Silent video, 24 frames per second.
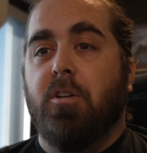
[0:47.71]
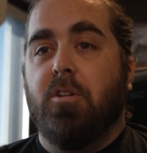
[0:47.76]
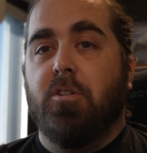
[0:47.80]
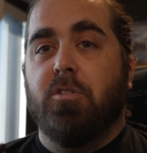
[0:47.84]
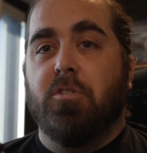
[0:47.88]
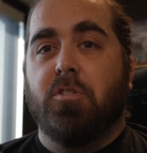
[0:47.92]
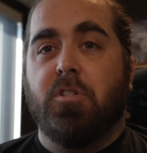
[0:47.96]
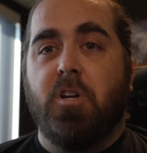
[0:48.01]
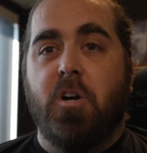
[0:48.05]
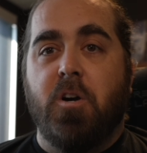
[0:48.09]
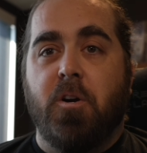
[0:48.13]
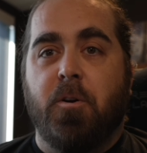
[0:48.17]

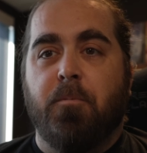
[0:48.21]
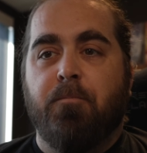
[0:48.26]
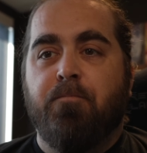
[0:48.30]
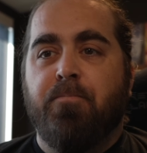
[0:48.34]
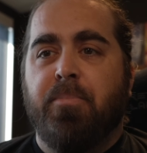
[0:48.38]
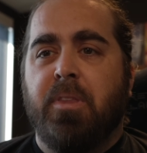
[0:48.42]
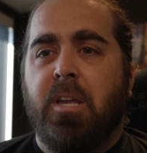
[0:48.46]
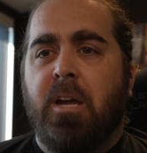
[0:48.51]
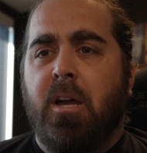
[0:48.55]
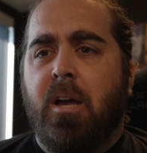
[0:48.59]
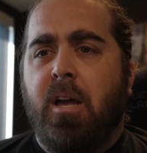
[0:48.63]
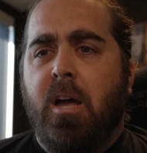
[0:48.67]
So
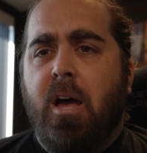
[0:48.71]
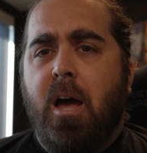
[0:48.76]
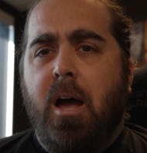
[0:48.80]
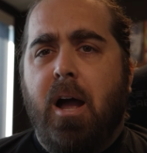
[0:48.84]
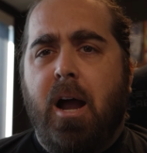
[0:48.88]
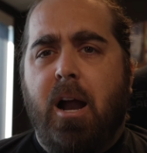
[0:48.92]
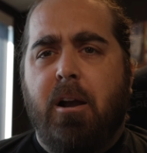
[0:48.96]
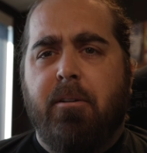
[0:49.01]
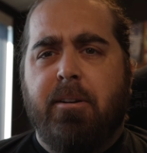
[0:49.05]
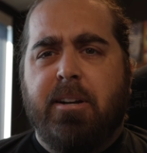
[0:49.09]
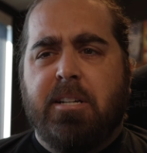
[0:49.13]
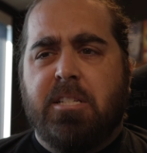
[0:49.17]

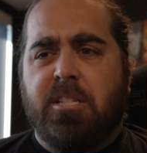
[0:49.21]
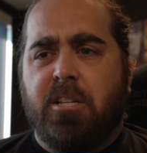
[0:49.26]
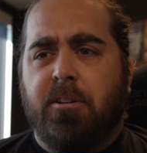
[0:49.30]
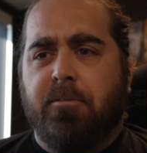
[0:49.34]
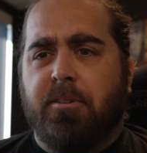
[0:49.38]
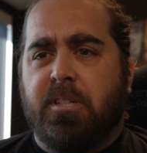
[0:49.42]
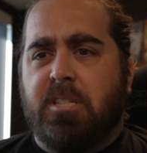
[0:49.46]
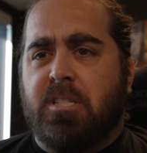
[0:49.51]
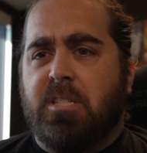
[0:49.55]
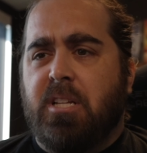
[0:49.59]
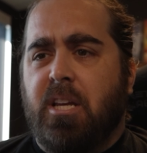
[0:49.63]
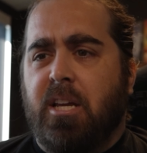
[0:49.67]
I recently
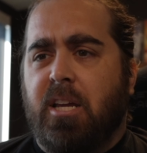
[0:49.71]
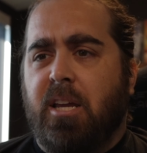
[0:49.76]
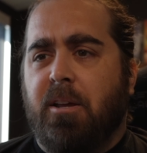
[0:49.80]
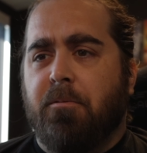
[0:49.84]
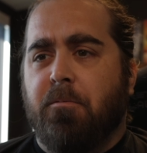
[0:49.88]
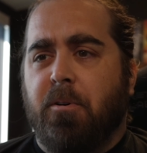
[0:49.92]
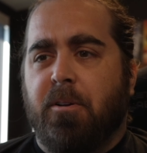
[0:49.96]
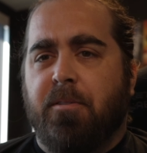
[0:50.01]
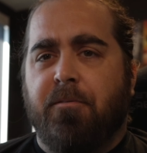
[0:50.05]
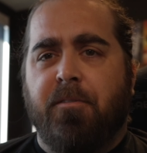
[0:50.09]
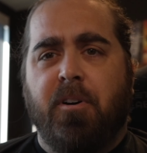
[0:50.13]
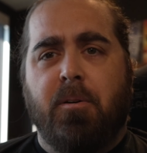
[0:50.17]
was thinking,
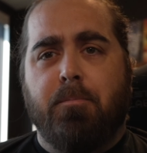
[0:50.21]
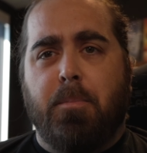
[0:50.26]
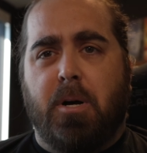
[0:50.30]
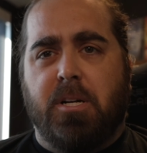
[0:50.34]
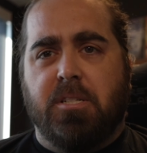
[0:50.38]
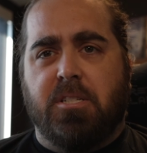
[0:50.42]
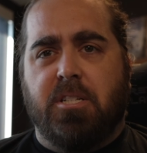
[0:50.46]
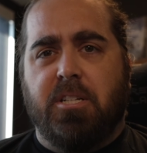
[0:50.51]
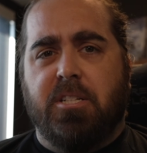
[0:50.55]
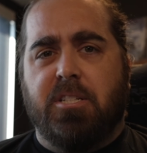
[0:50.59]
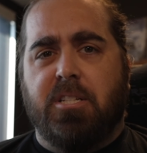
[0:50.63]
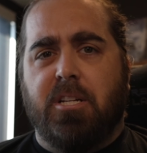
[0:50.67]
with football
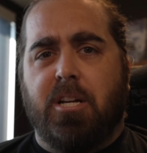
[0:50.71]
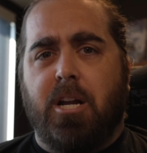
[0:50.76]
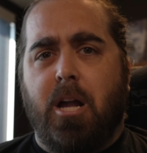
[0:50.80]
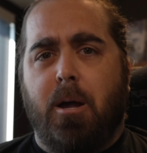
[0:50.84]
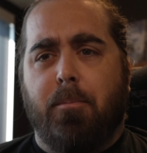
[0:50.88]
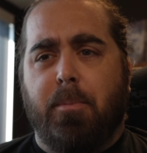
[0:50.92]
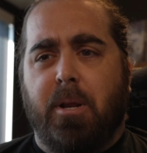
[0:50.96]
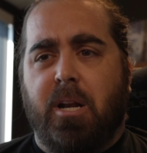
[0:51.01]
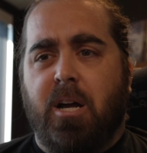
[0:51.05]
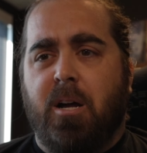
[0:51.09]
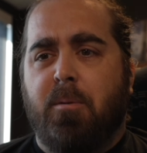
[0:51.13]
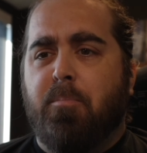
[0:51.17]
season
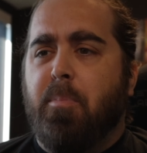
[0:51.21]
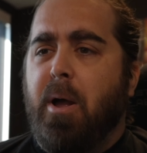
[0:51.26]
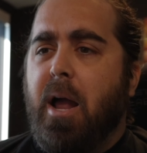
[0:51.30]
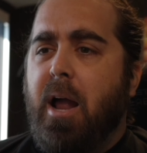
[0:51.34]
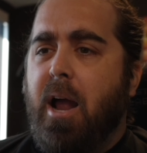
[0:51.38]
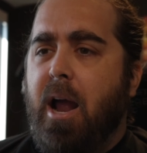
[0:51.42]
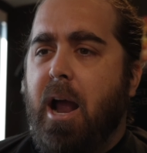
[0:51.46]
coming up,